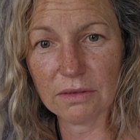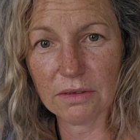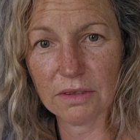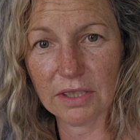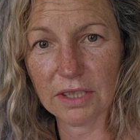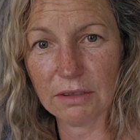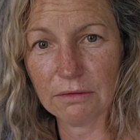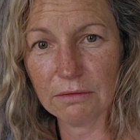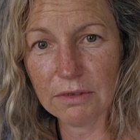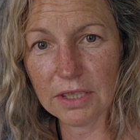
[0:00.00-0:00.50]
on
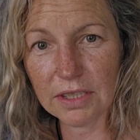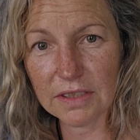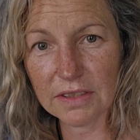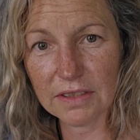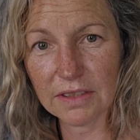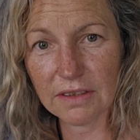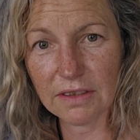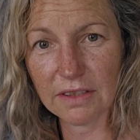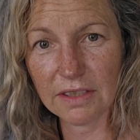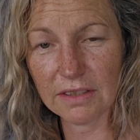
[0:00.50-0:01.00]
their wrists
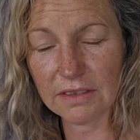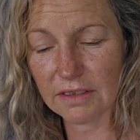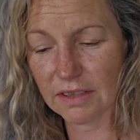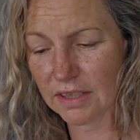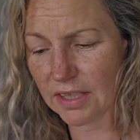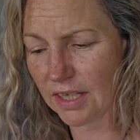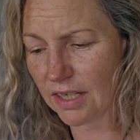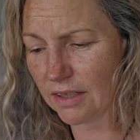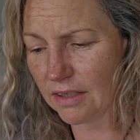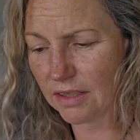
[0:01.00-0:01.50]
and things like
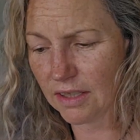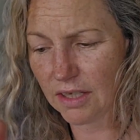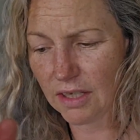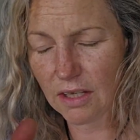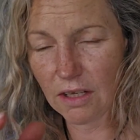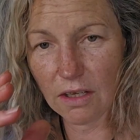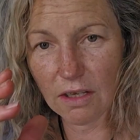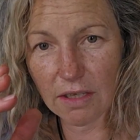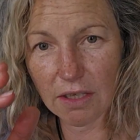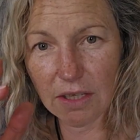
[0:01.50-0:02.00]
that,
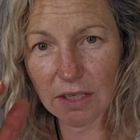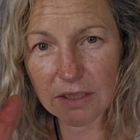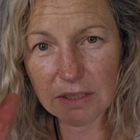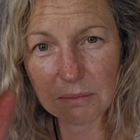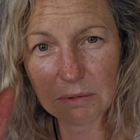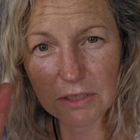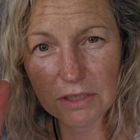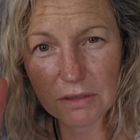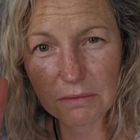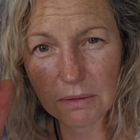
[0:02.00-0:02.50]

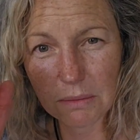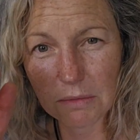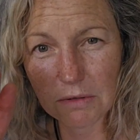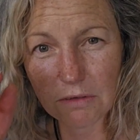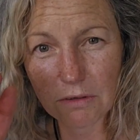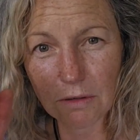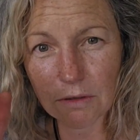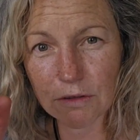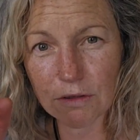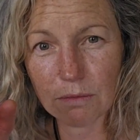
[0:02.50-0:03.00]
especially when we've
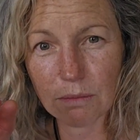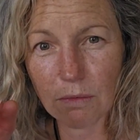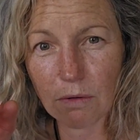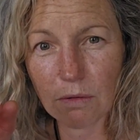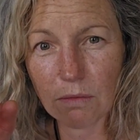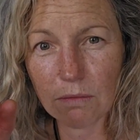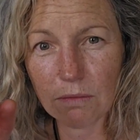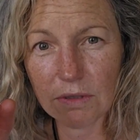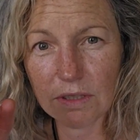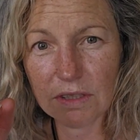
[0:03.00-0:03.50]
got
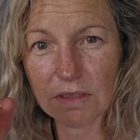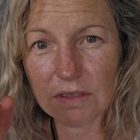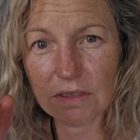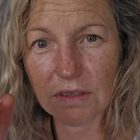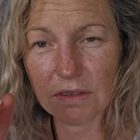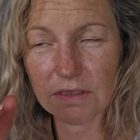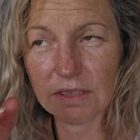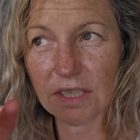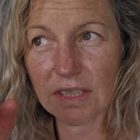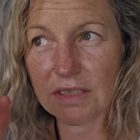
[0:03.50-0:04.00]
small wrists, so
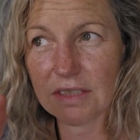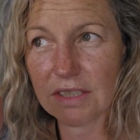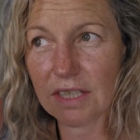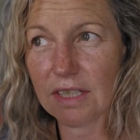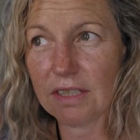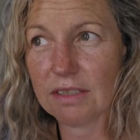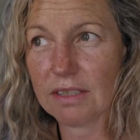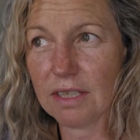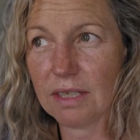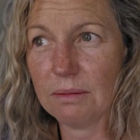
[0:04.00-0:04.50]
it does
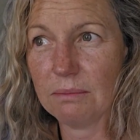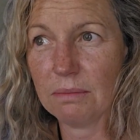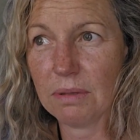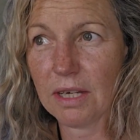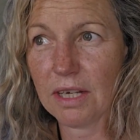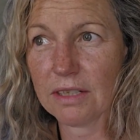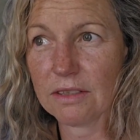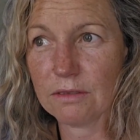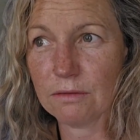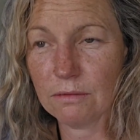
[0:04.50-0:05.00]
tend to
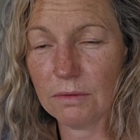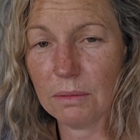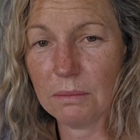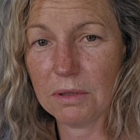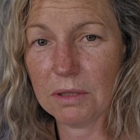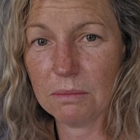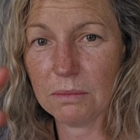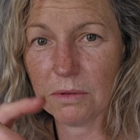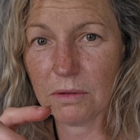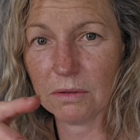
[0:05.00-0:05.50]
impact
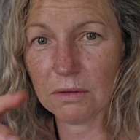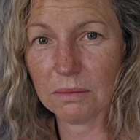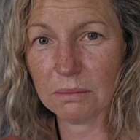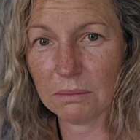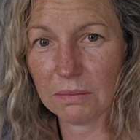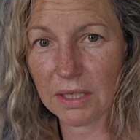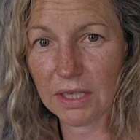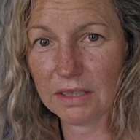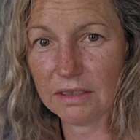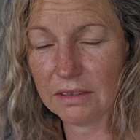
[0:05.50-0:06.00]
women more than
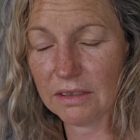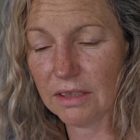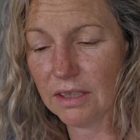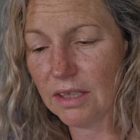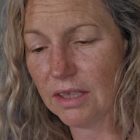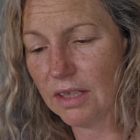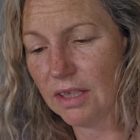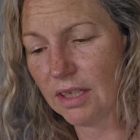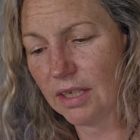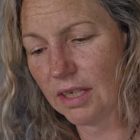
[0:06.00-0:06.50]
men.
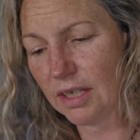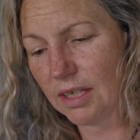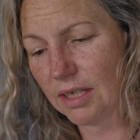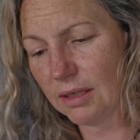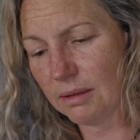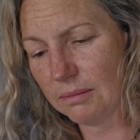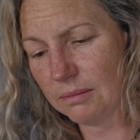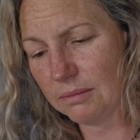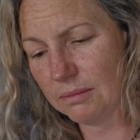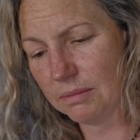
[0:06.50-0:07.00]

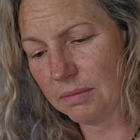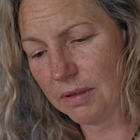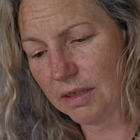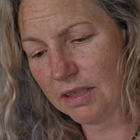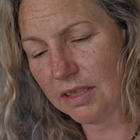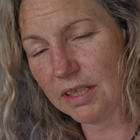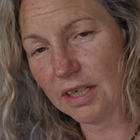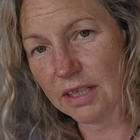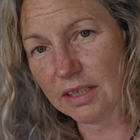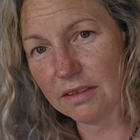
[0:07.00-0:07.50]
But
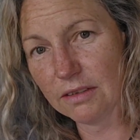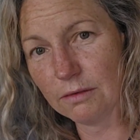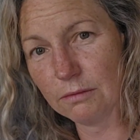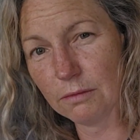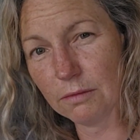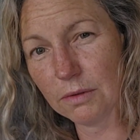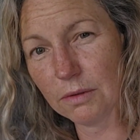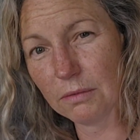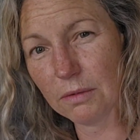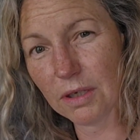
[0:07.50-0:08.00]
yeah,
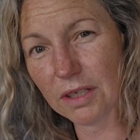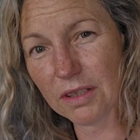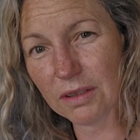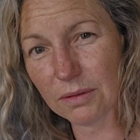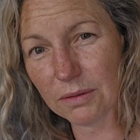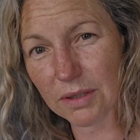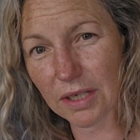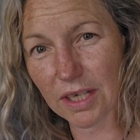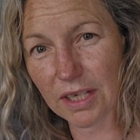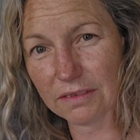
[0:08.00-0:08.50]
we want to
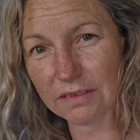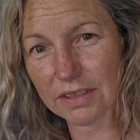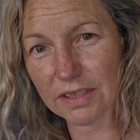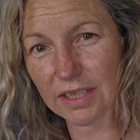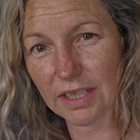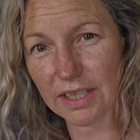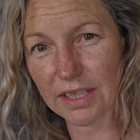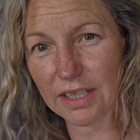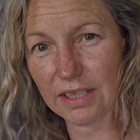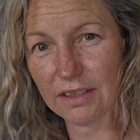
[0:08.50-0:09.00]
look after
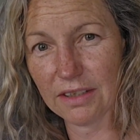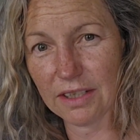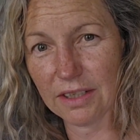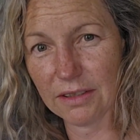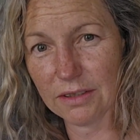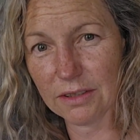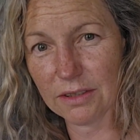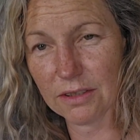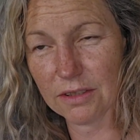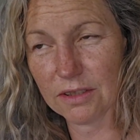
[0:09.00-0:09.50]
that area.
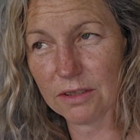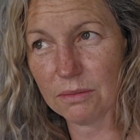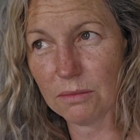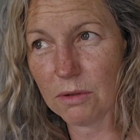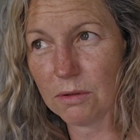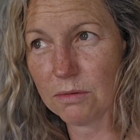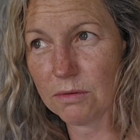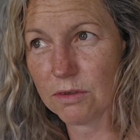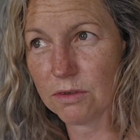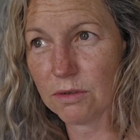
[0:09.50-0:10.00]
It's a
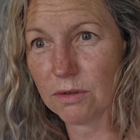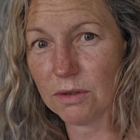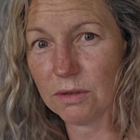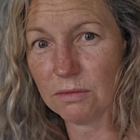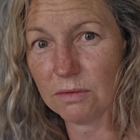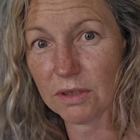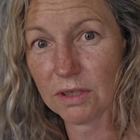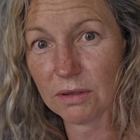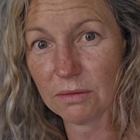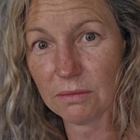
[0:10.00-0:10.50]
small joint
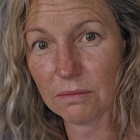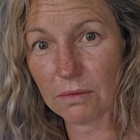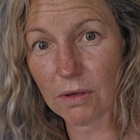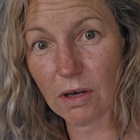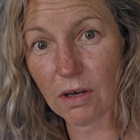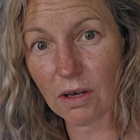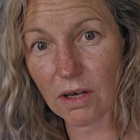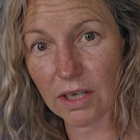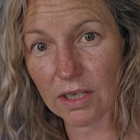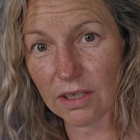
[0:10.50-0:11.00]
with a
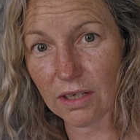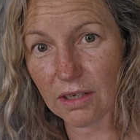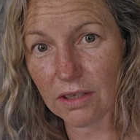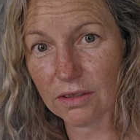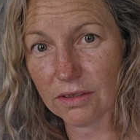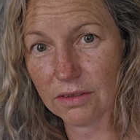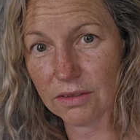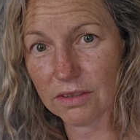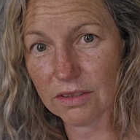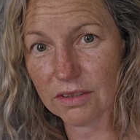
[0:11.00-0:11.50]
high
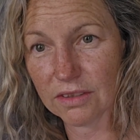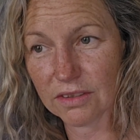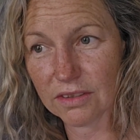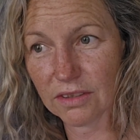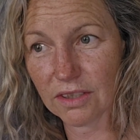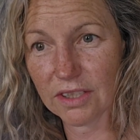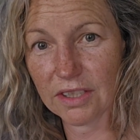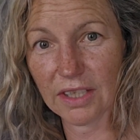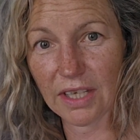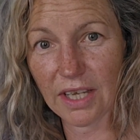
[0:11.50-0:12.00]
load. It's
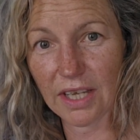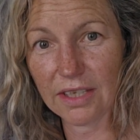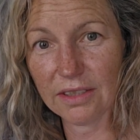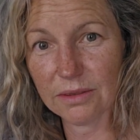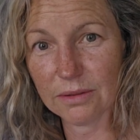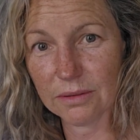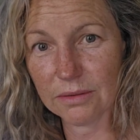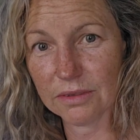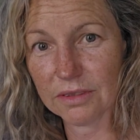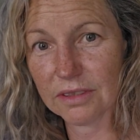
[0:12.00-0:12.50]
like your
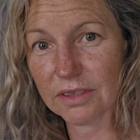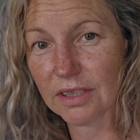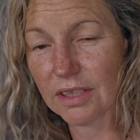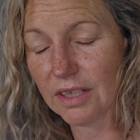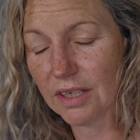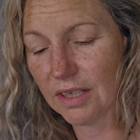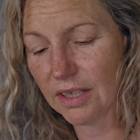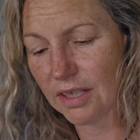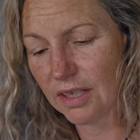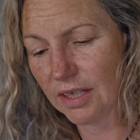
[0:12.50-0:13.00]
ankles.
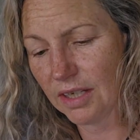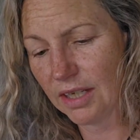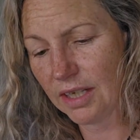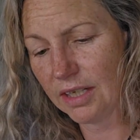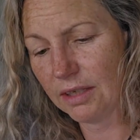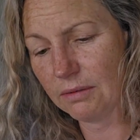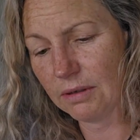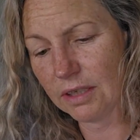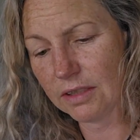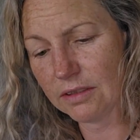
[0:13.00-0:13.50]

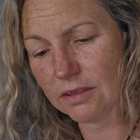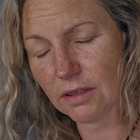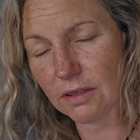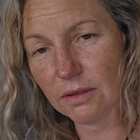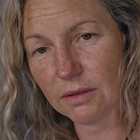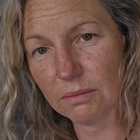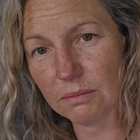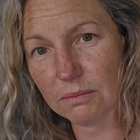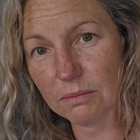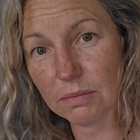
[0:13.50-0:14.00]
Anyway,
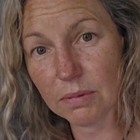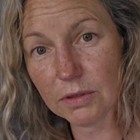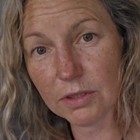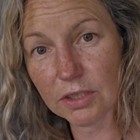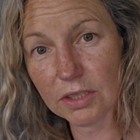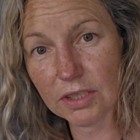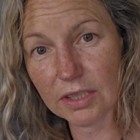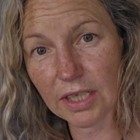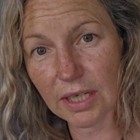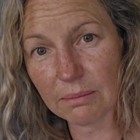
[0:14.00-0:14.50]
so
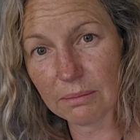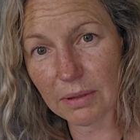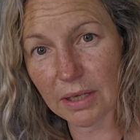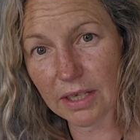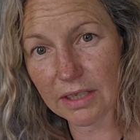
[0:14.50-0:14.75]
pushing that